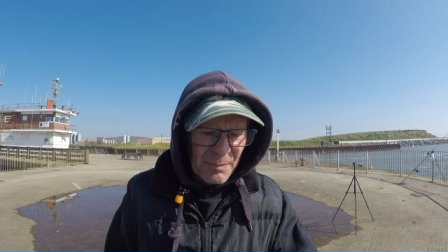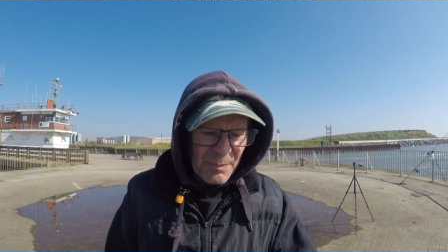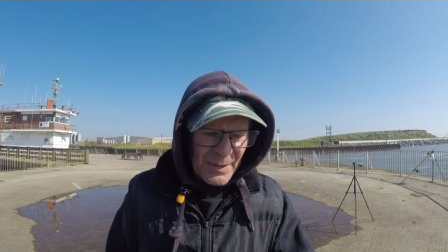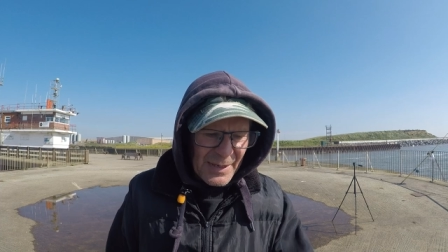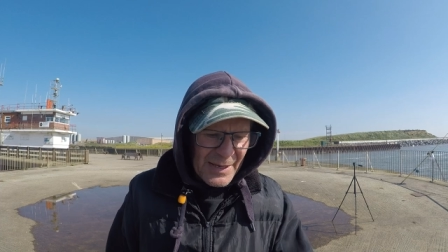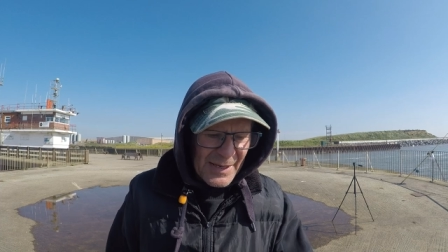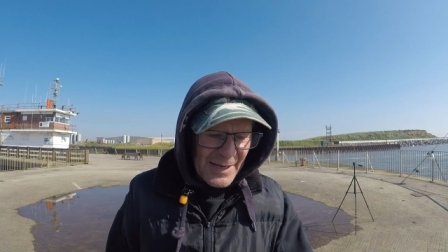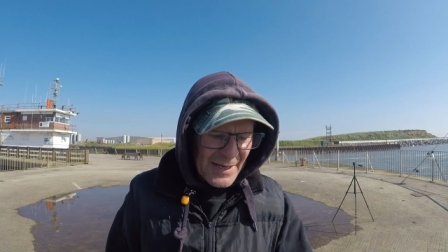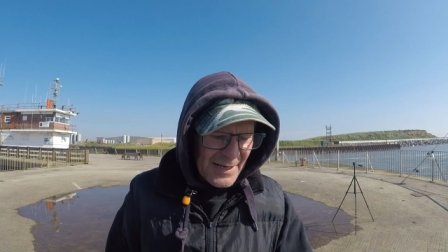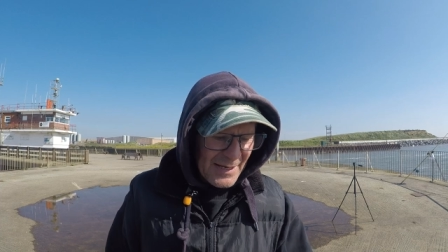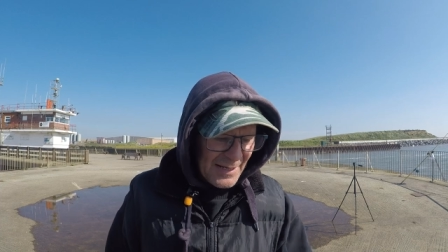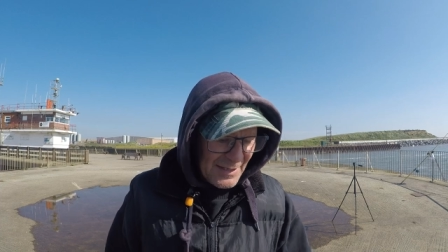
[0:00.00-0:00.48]

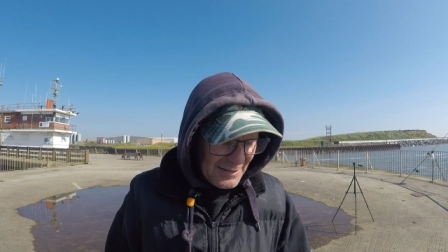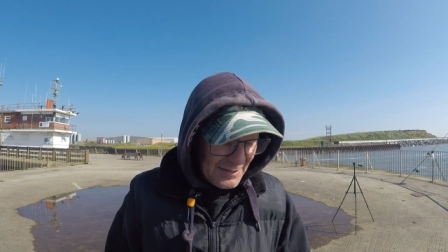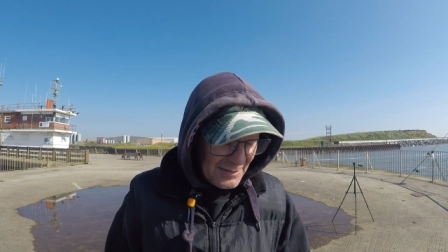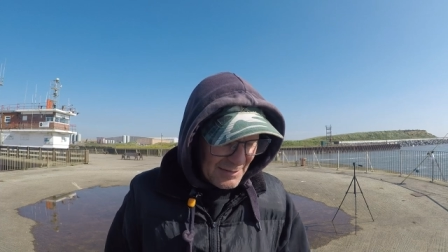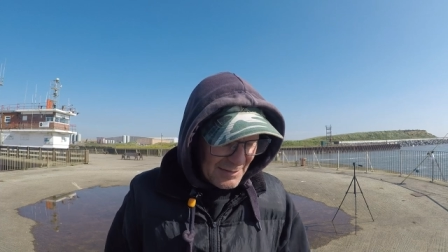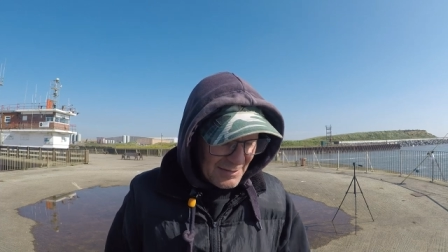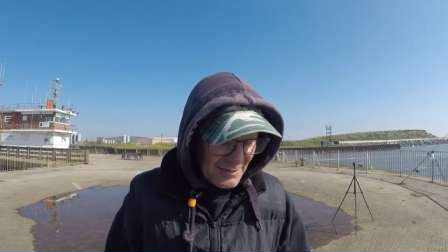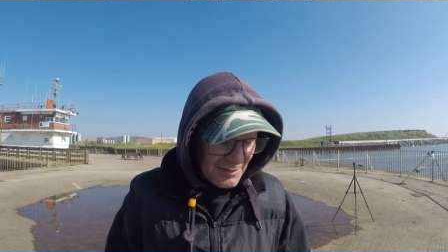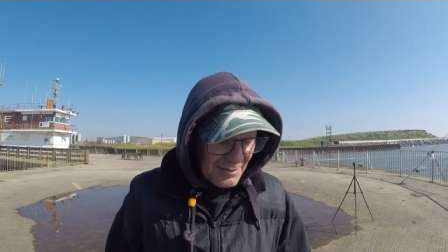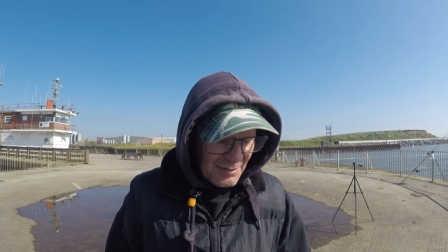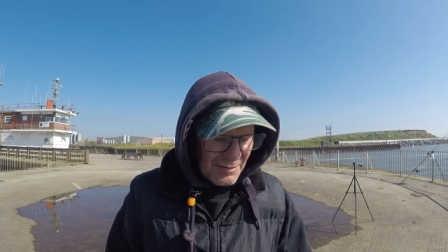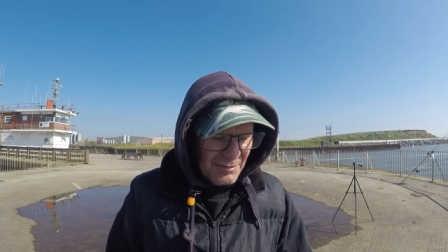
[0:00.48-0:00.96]

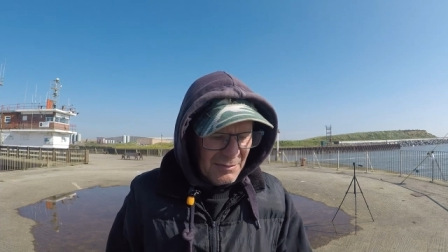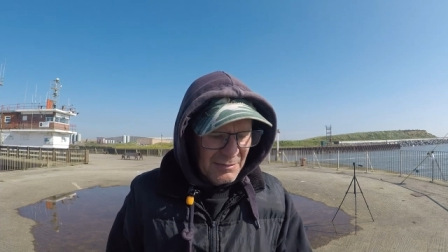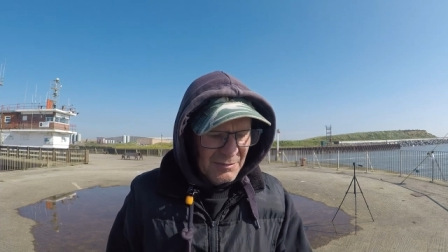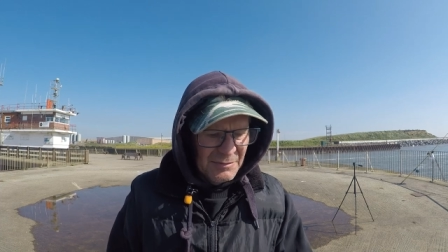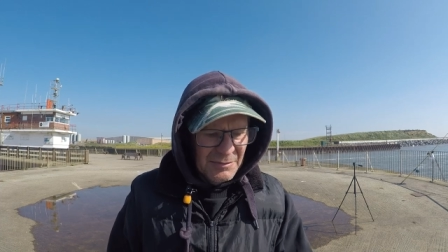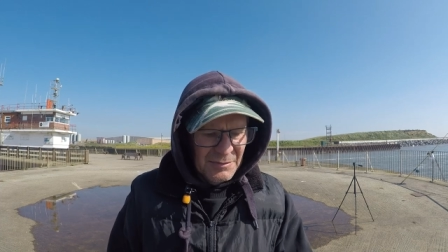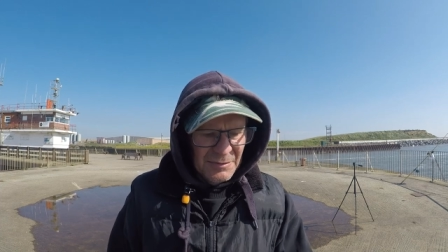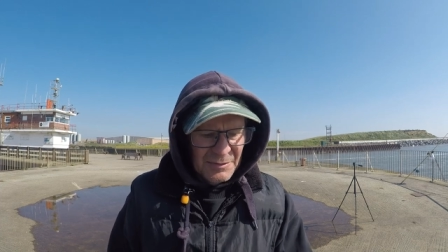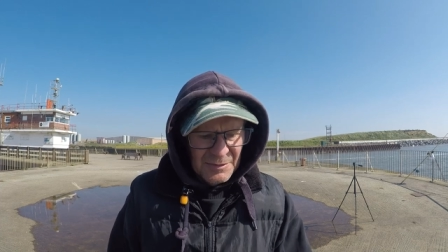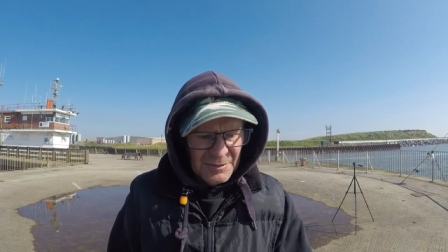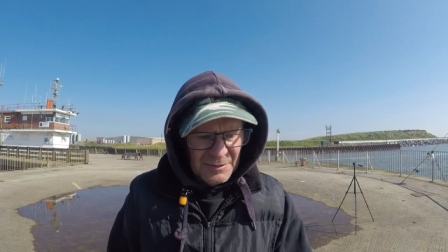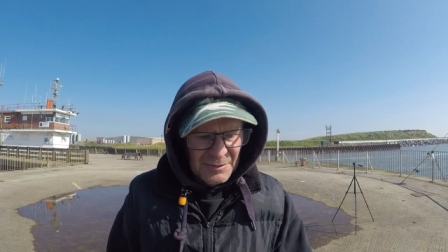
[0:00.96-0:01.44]
beads,
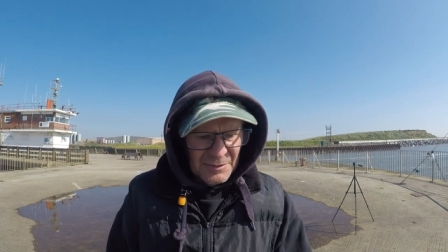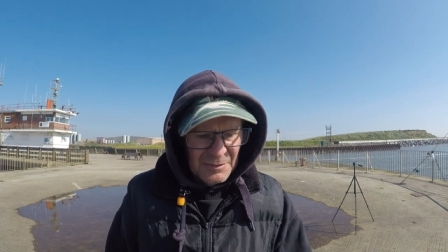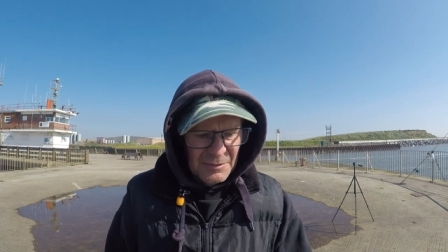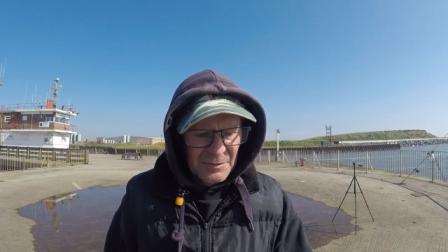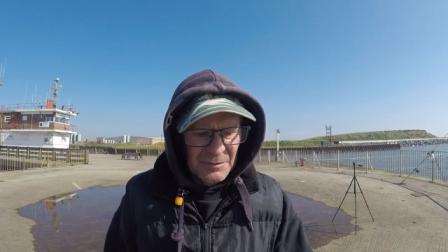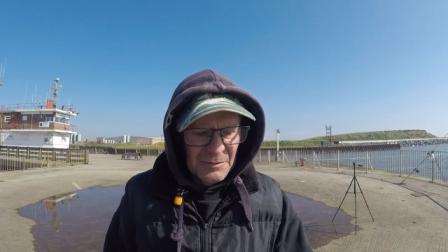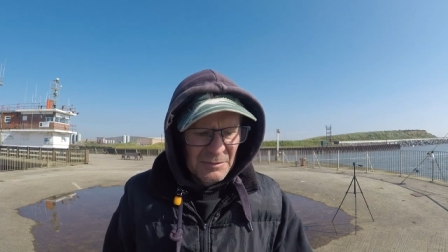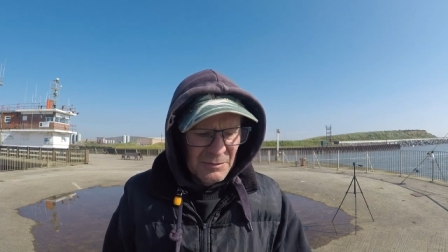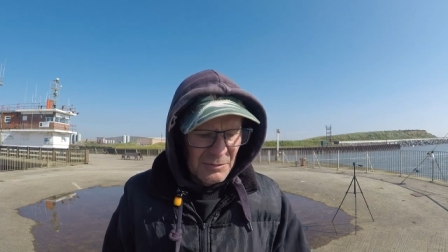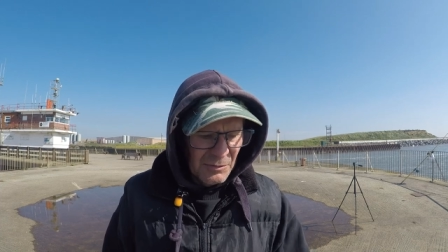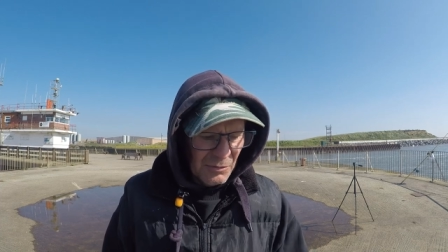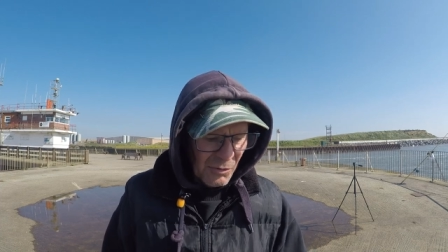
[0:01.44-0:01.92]

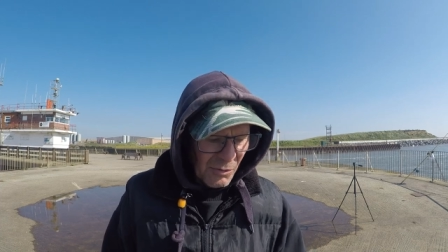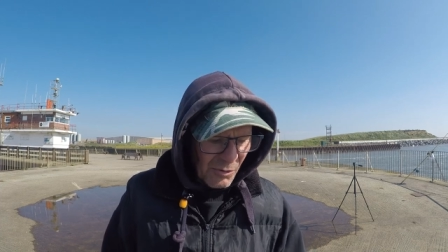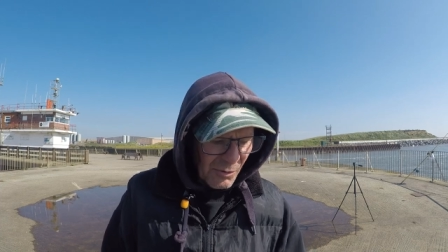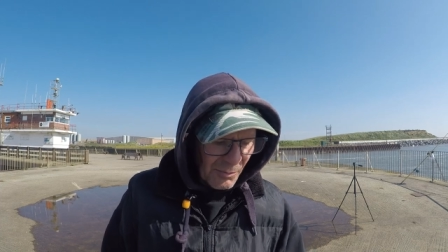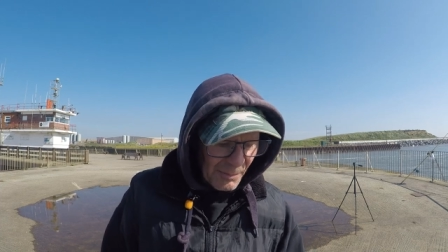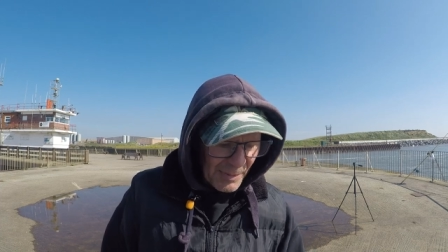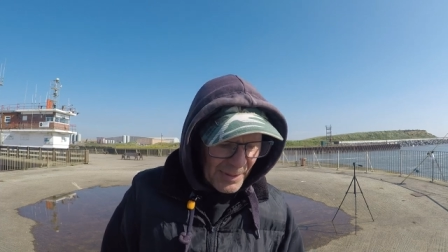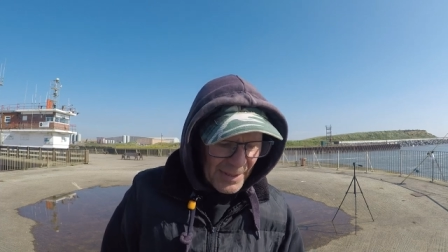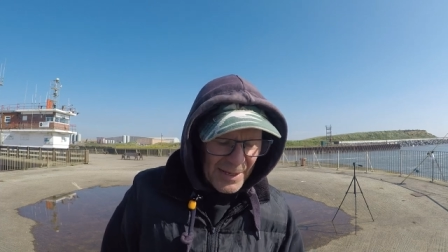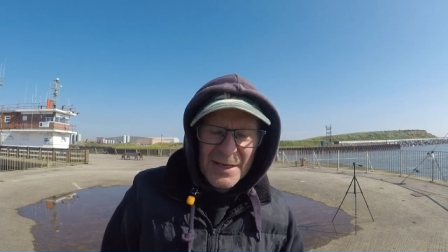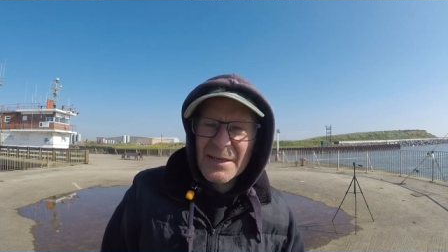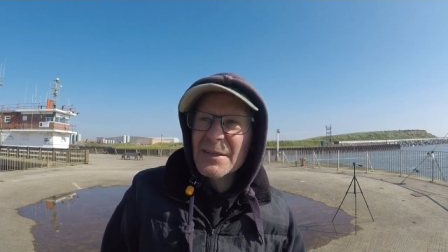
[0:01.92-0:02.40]
law
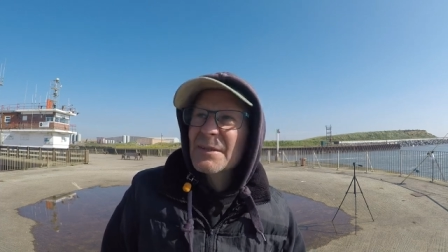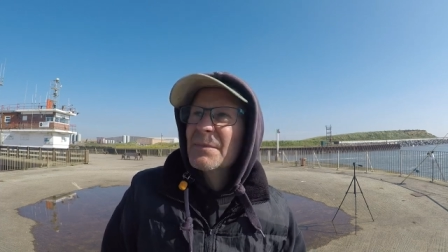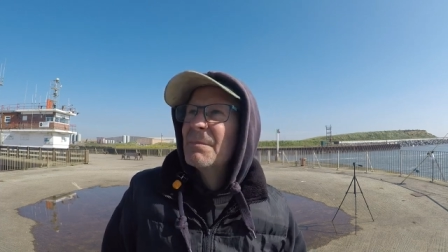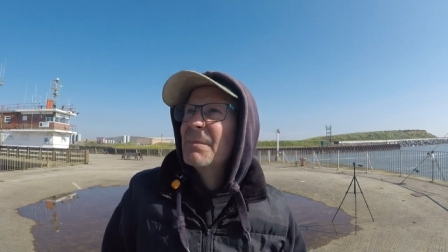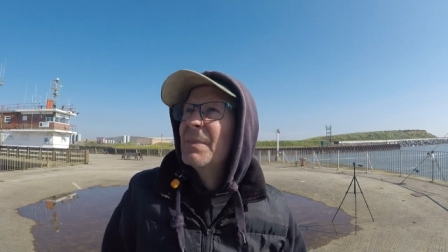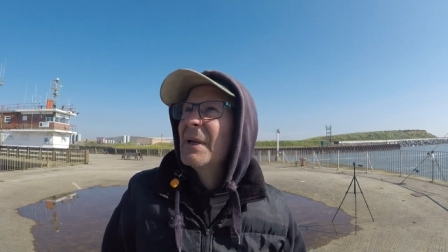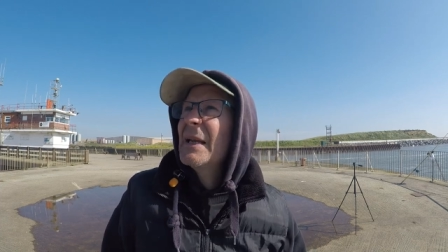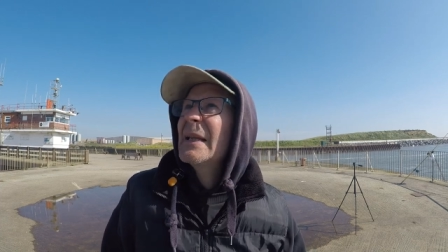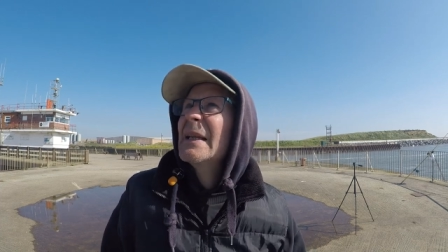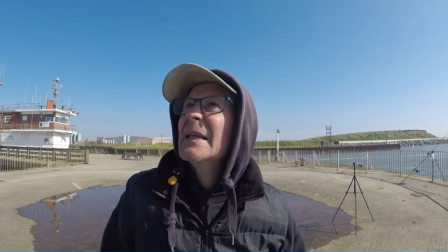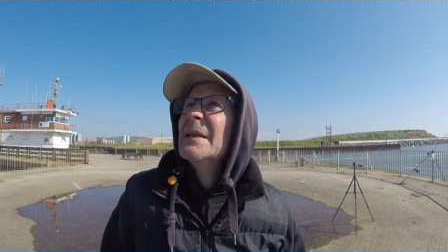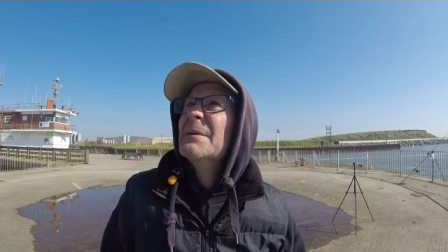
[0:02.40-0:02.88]
bits,
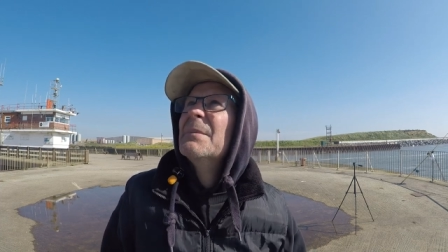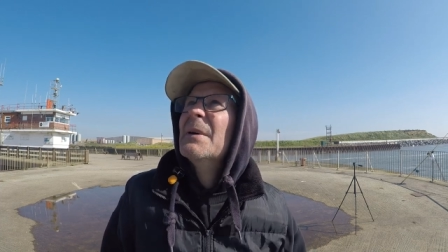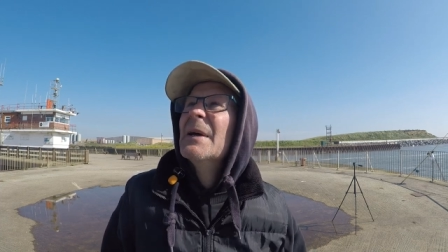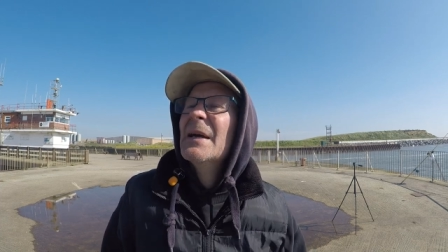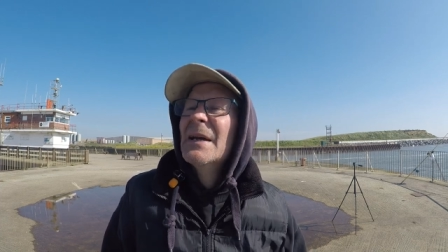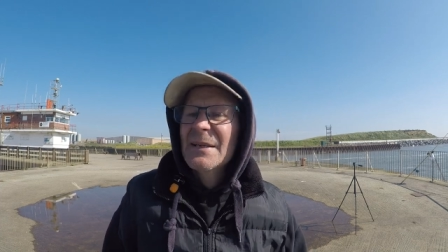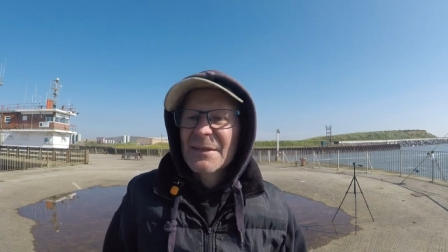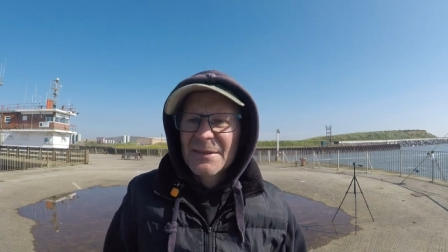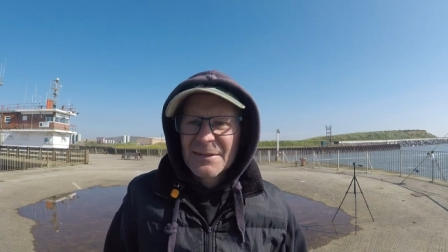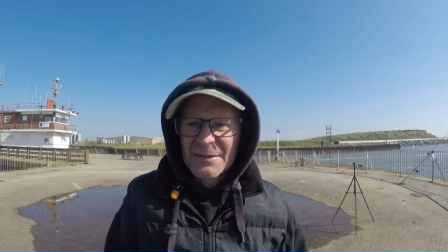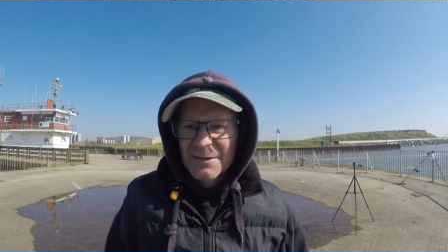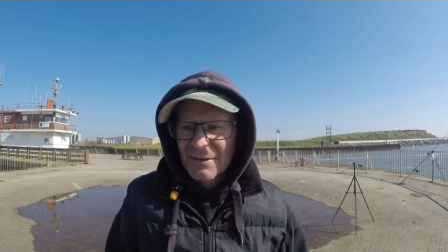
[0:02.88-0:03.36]
blingy
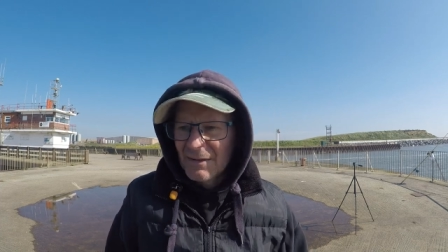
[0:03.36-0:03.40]
bits,